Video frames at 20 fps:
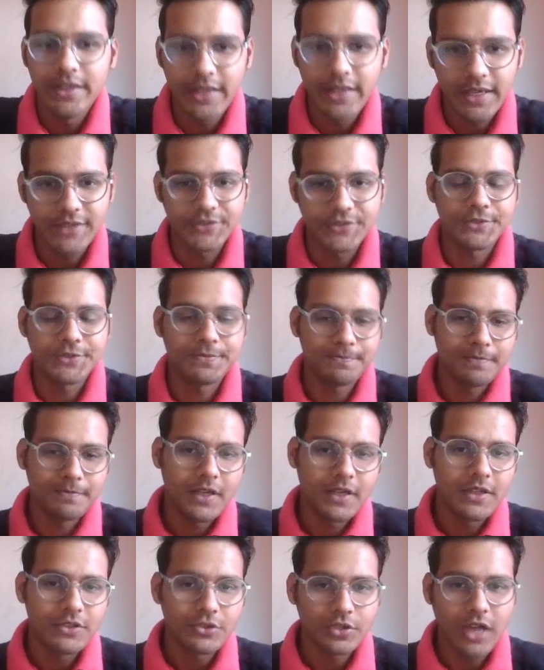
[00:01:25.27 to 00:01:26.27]
Yes.
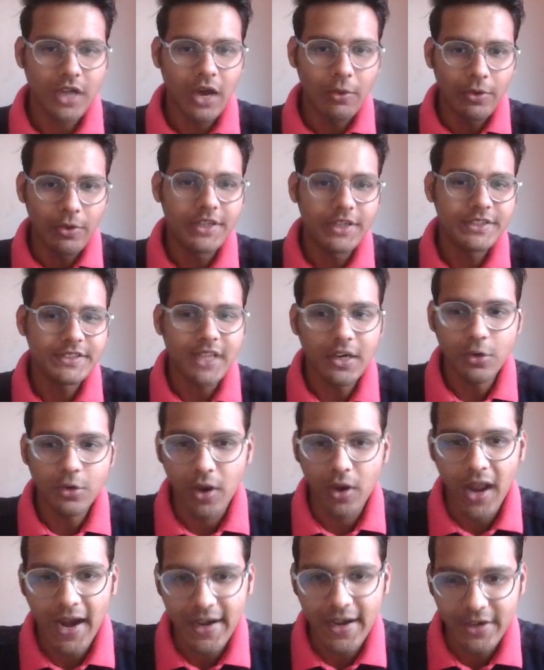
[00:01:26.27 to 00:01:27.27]
So now it is the
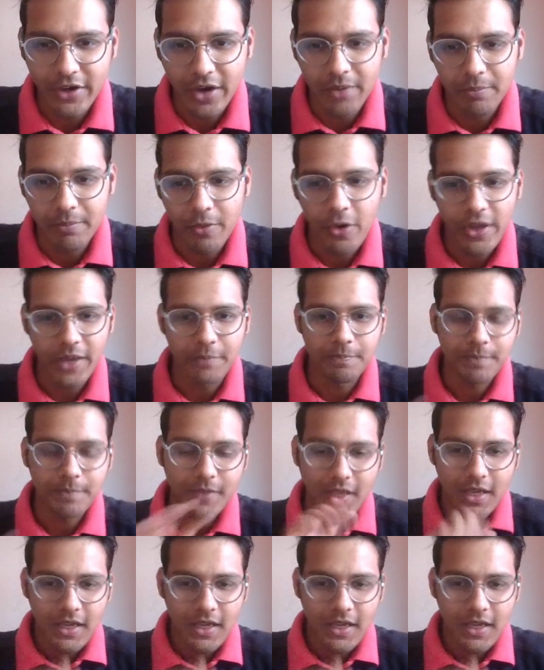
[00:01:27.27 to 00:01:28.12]
Donald Trump. Okay.